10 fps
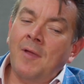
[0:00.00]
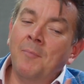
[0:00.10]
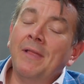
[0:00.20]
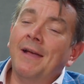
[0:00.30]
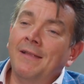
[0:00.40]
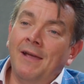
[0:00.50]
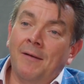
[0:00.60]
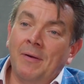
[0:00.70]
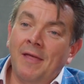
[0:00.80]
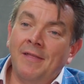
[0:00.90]
But
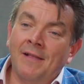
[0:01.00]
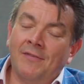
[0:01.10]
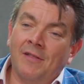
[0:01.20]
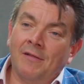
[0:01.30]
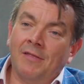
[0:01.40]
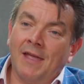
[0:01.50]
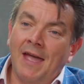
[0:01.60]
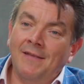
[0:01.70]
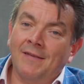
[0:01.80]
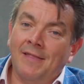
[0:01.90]
I think that's the
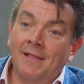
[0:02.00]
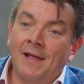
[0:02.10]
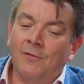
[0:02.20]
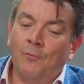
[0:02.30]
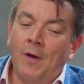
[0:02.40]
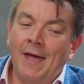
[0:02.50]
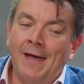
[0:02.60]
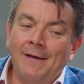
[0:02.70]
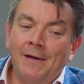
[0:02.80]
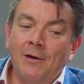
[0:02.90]
case. I think that's
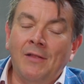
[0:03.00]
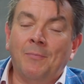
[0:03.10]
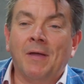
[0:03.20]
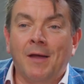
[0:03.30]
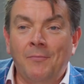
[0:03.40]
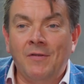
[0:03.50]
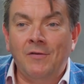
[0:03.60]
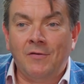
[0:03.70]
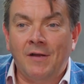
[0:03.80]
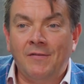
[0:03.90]
where it becomes
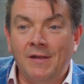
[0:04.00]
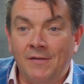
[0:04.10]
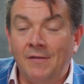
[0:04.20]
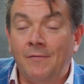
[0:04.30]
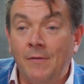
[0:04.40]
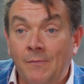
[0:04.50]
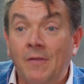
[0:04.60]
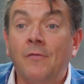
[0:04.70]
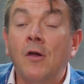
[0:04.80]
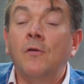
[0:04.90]
interesting, is if
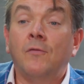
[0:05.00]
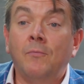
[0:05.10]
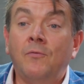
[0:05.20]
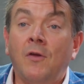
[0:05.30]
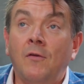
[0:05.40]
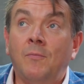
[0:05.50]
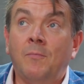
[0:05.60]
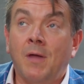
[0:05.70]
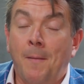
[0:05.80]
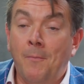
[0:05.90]
those shows
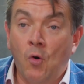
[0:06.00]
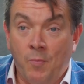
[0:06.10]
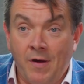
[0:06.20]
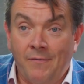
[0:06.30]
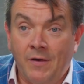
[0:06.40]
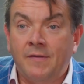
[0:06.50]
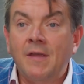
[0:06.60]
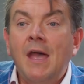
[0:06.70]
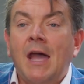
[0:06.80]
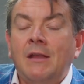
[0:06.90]
become more prevalent,
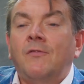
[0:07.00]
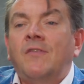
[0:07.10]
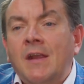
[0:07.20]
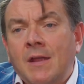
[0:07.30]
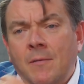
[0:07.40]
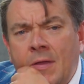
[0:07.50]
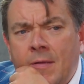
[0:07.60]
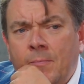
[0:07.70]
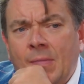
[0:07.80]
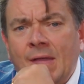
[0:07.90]
and you've seen it a bit.